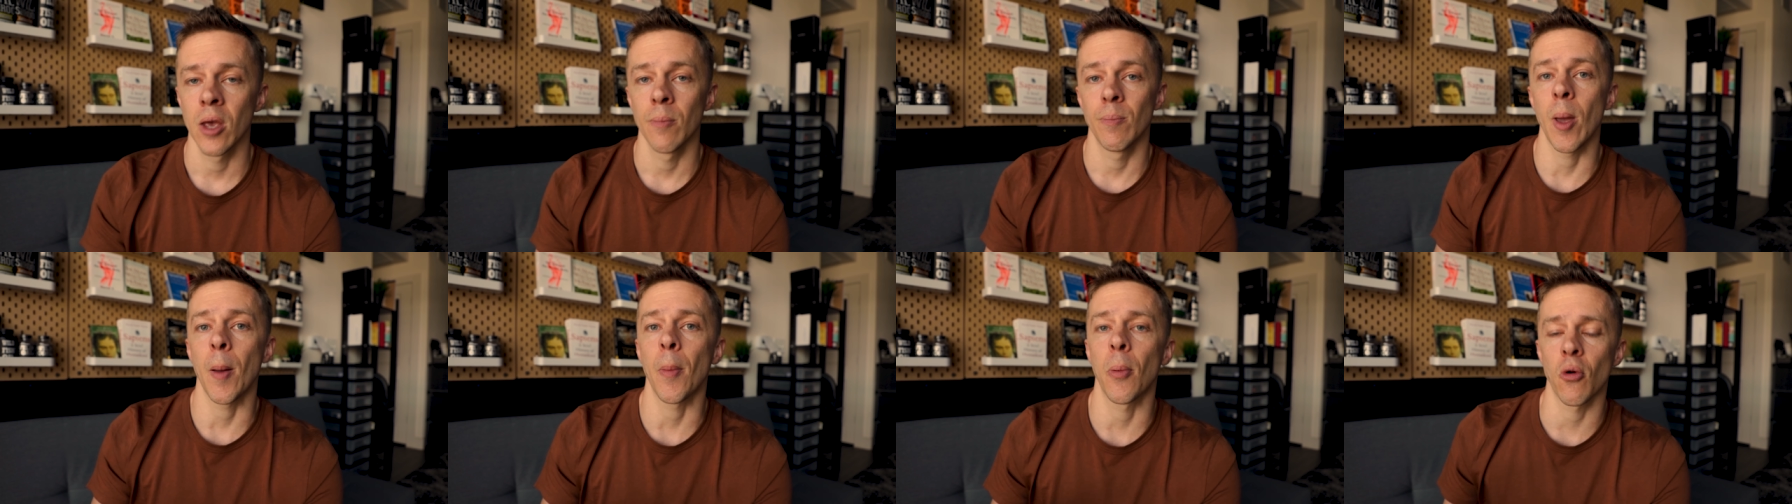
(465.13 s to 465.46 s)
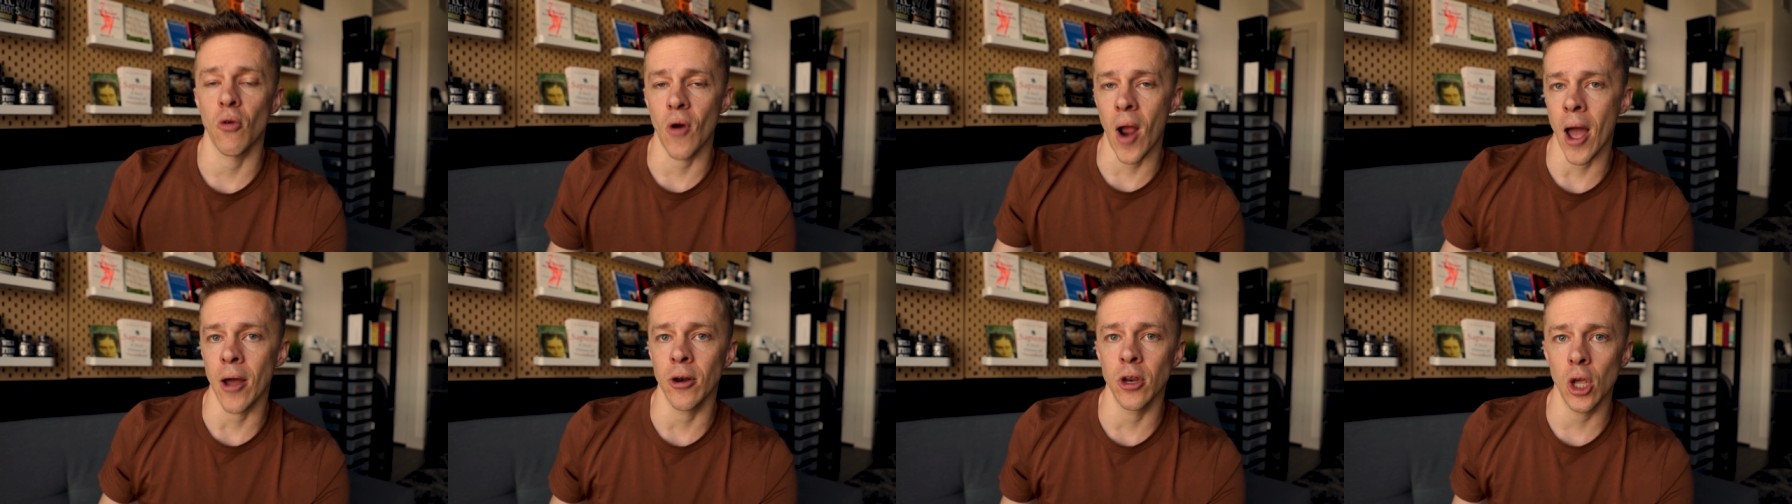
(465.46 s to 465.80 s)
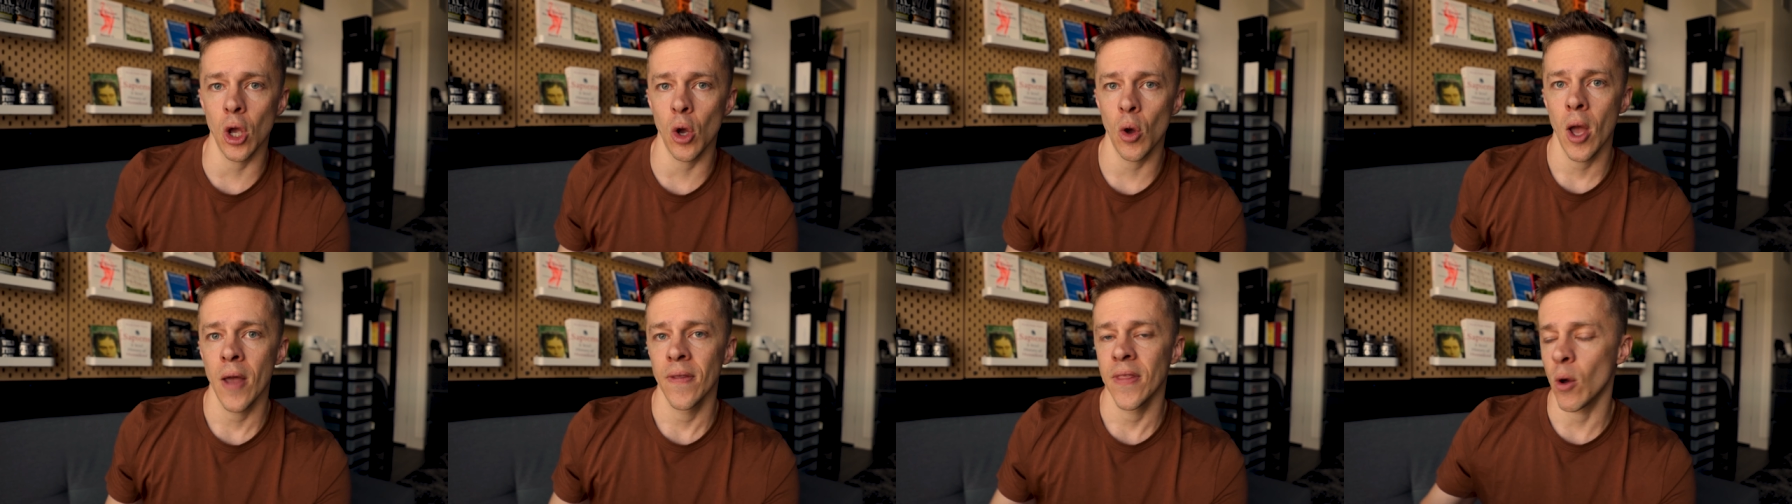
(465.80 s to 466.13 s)
People around
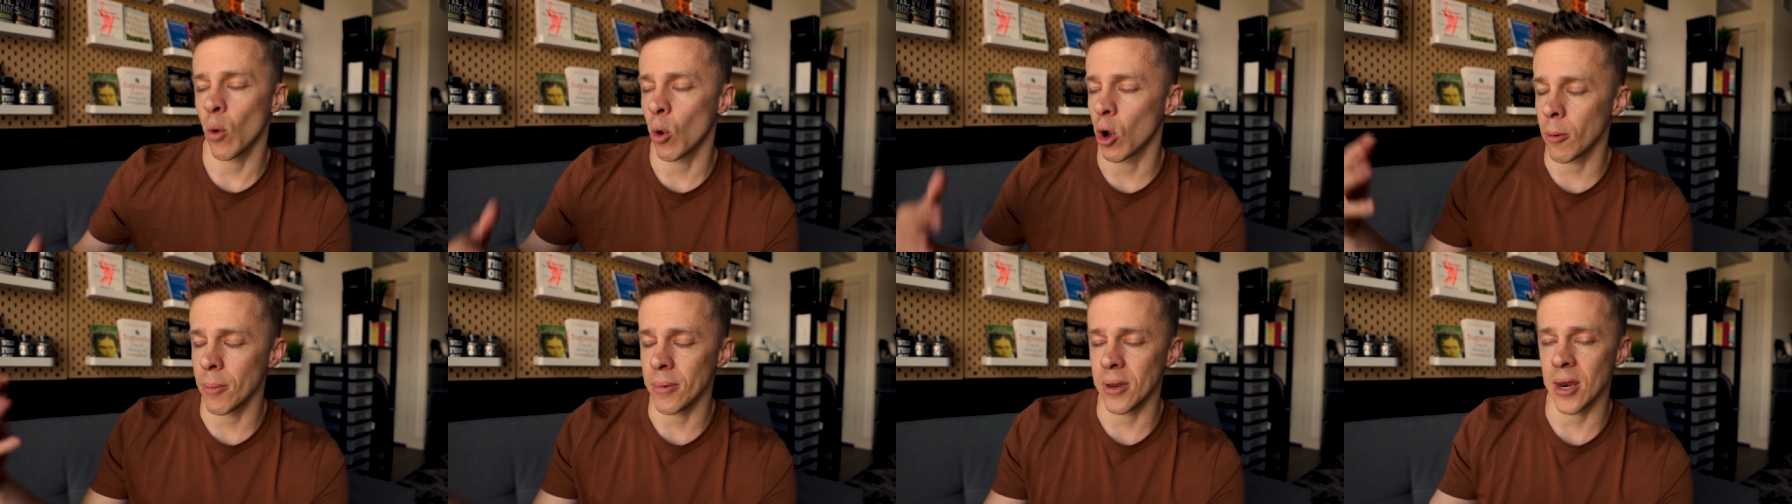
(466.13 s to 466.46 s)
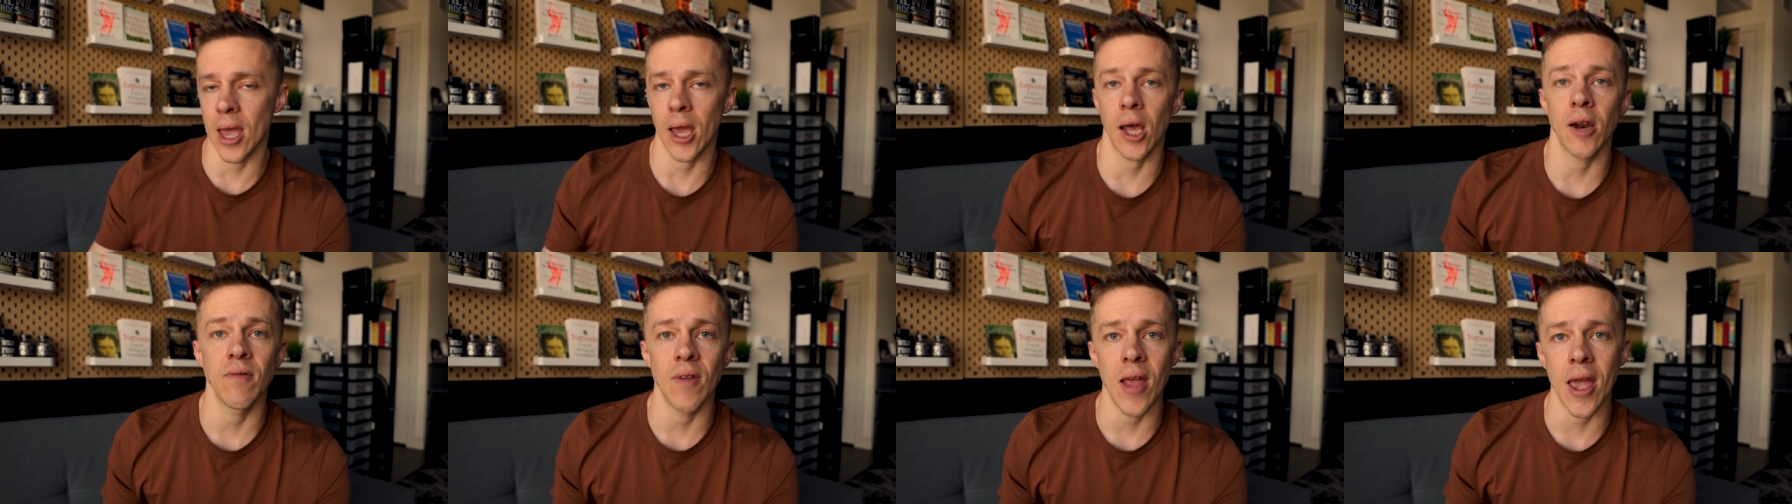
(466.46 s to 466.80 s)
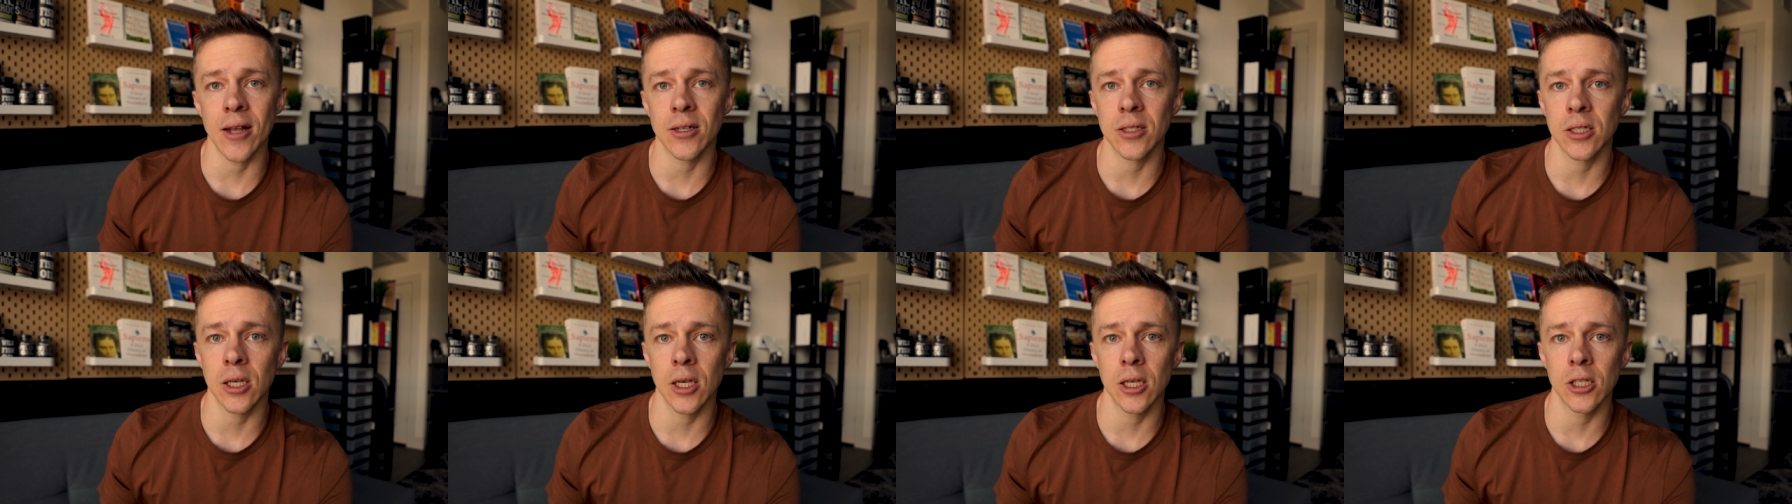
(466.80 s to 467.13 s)
you that want to be negative
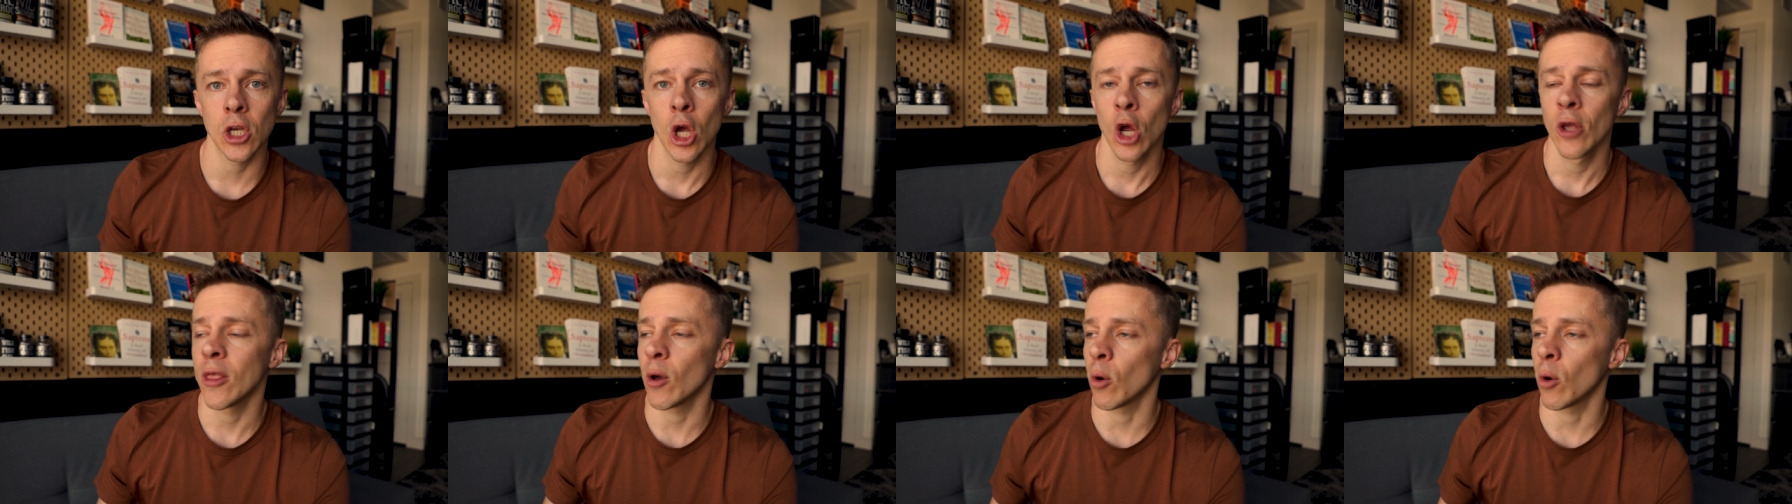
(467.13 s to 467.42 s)
Nancy's,